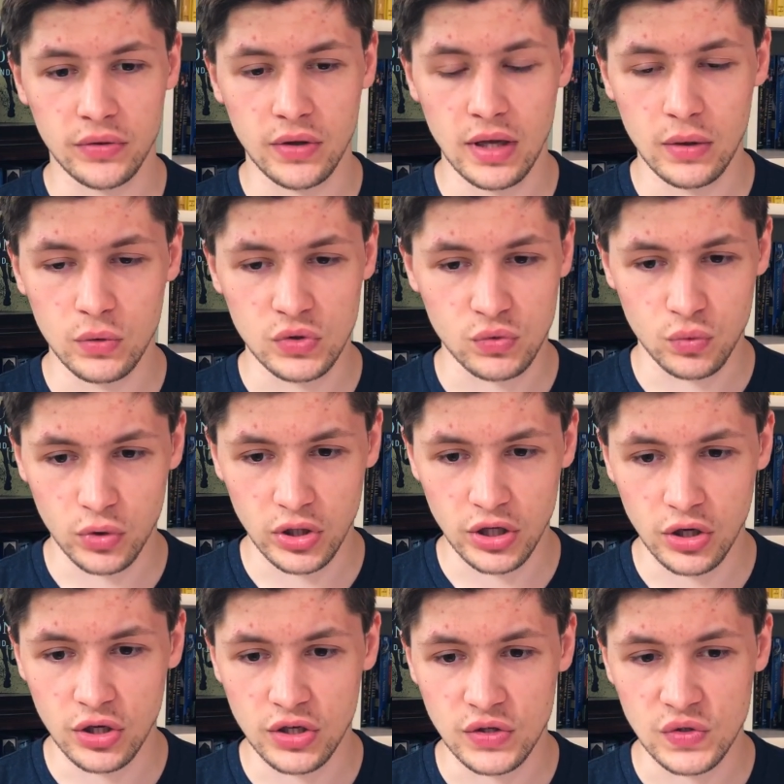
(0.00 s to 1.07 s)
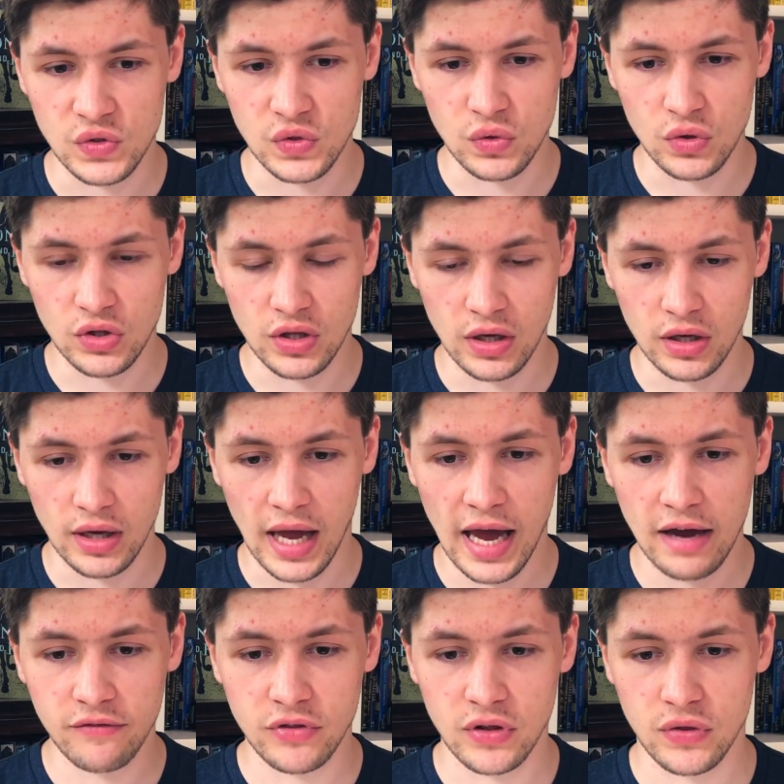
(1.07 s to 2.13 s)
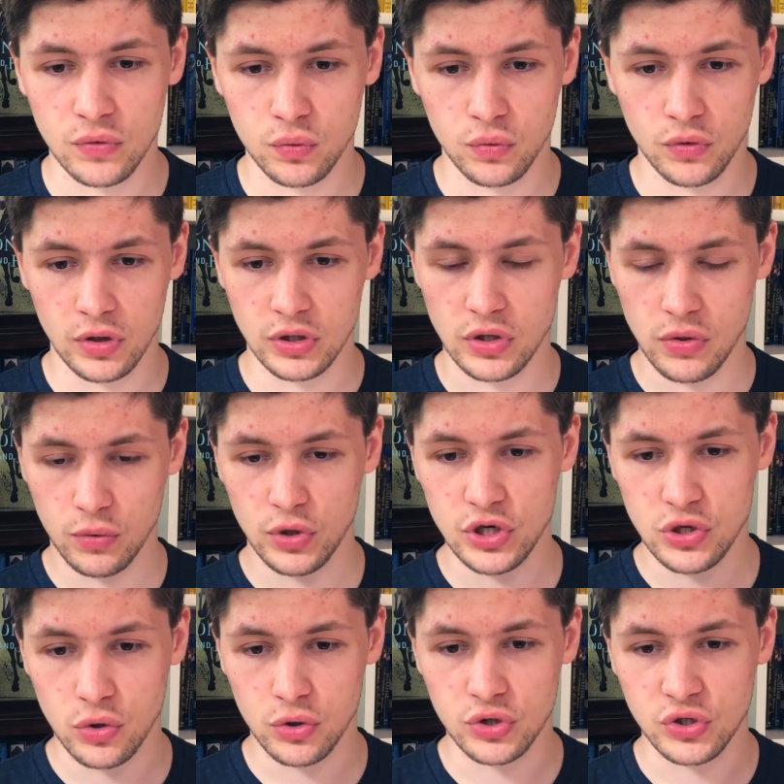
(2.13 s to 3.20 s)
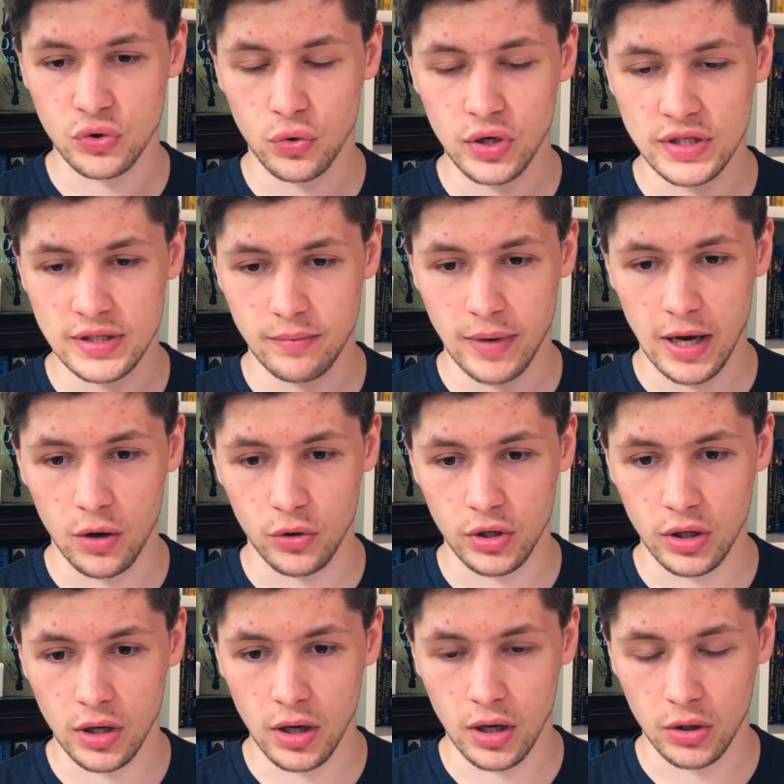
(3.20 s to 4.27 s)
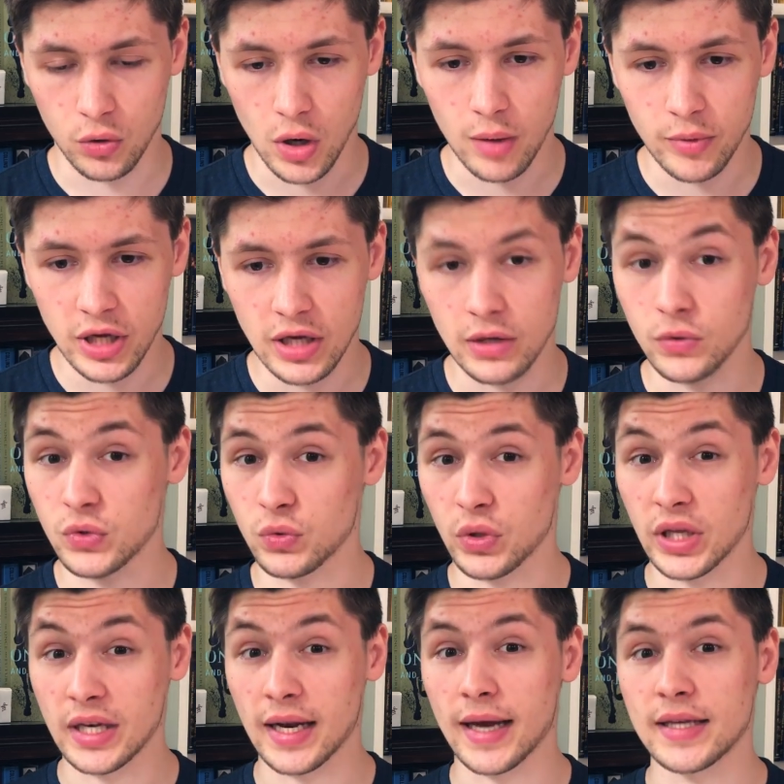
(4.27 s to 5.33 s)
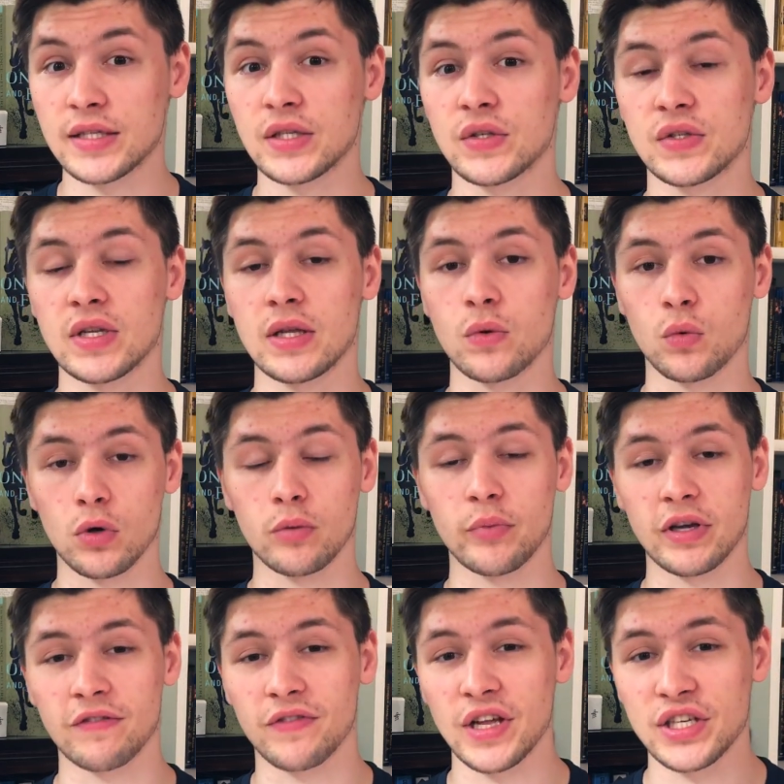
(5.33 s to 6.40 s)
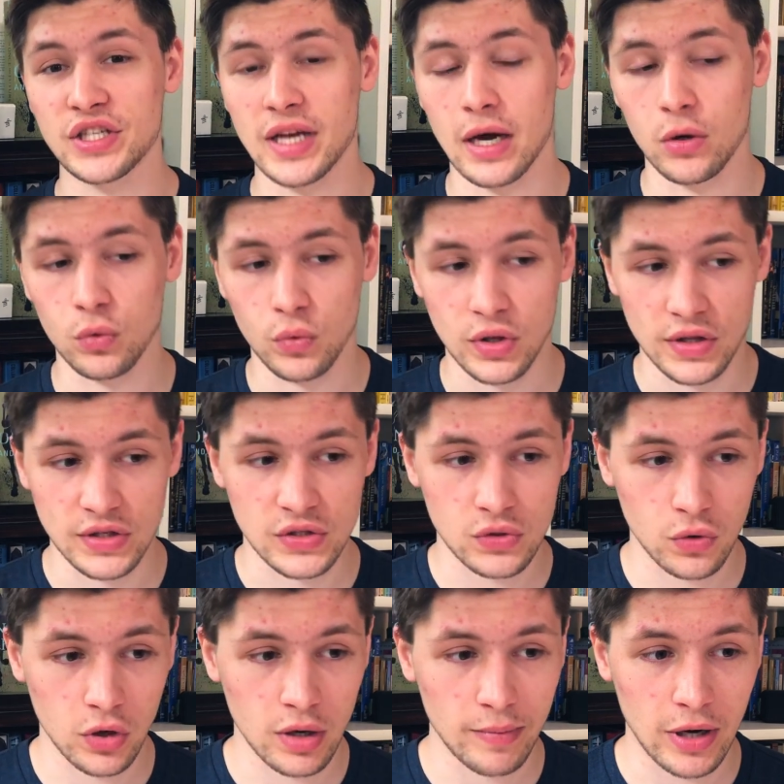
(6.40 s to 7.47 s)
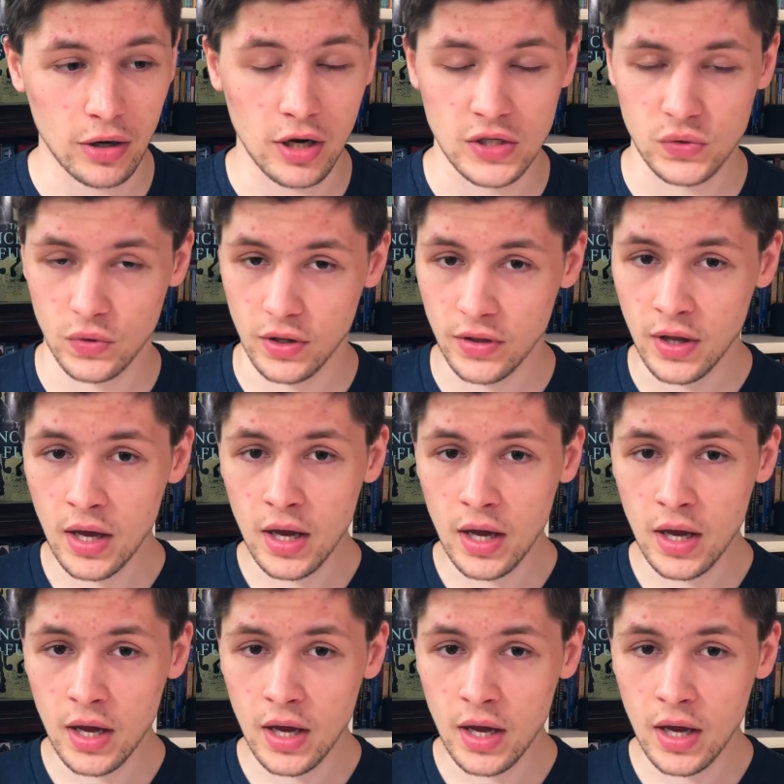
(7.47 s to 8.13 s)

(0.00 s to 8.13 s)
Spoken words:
It was really good to have the three shorter stories about Grommy, and it was really nice to see the world being fleshed out with this story about Oswyth.